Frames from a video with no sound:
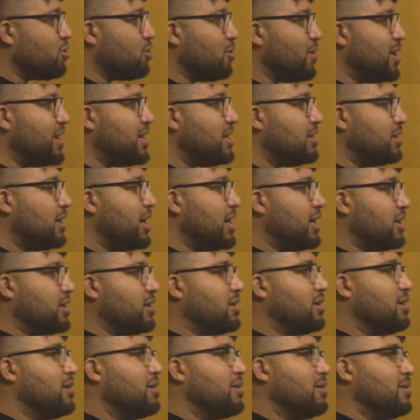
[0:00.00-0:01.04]
Are there any
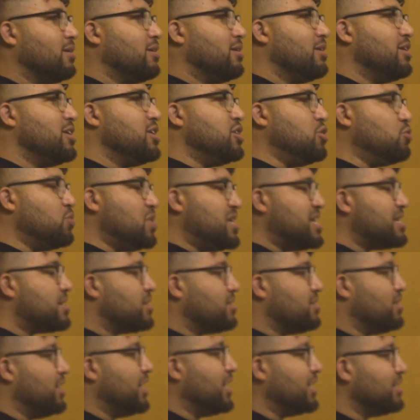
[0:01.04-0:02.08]
like unique
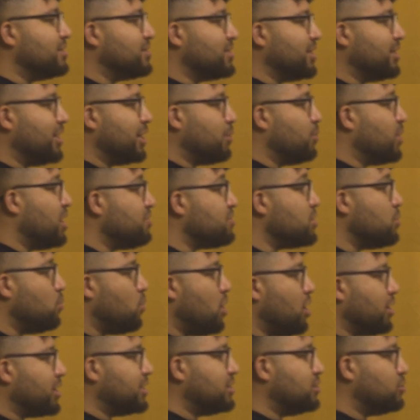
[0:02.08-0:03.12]
things that like whenever you
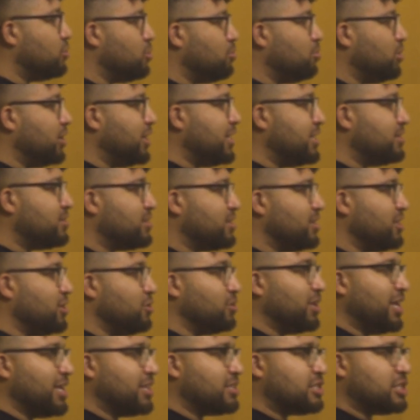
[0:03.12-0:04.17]
walk into a place,
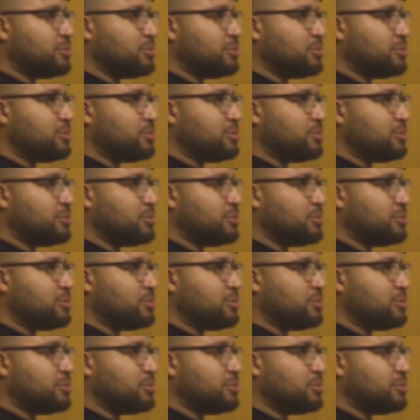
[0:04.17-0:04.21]
you like